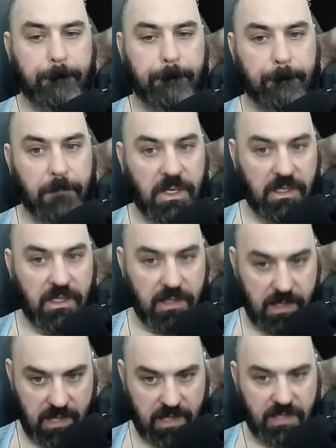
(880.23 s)

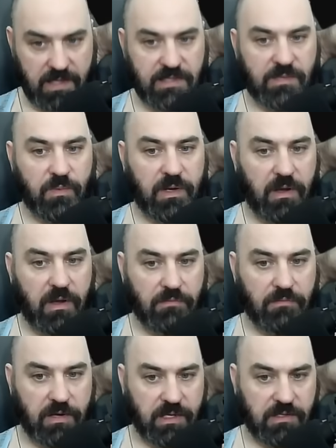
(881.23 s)
because we are
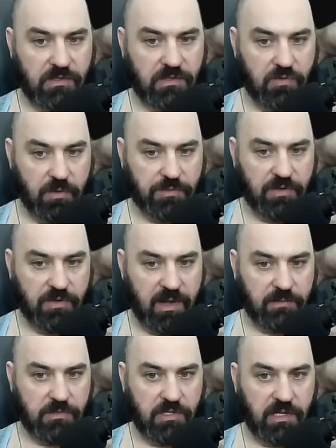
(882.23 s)
running Storm
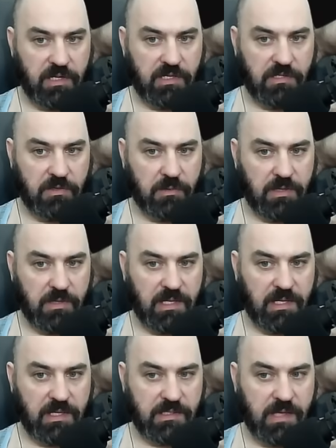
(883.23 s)
Shroud. So you need 2 of
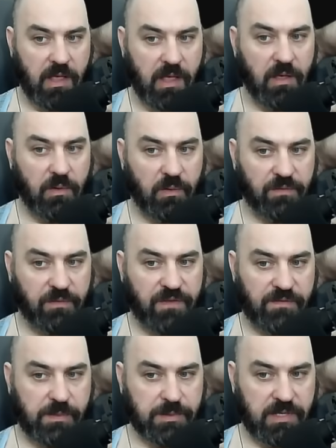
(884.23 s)
these with
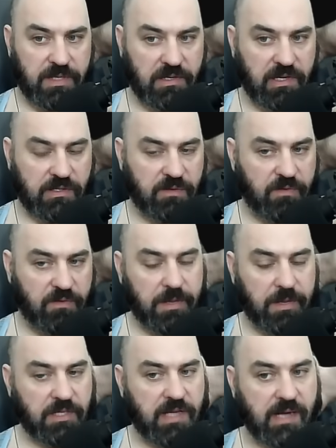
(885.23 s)
50% chance to avoid
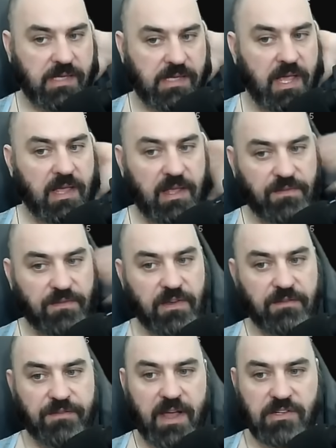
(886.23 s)
being shocked. If you
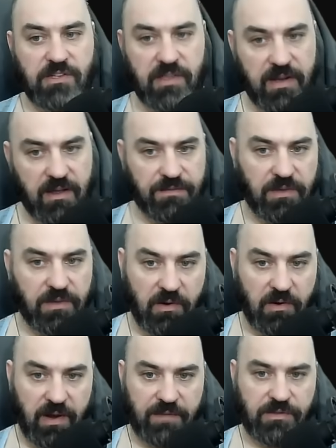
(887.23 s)
can fracture that off, you can
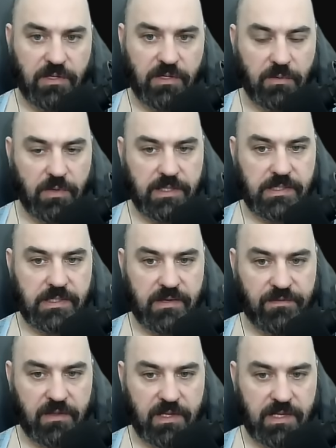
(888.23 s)
craft good ones
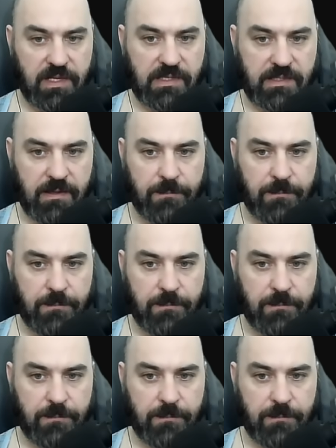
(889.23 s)
for this.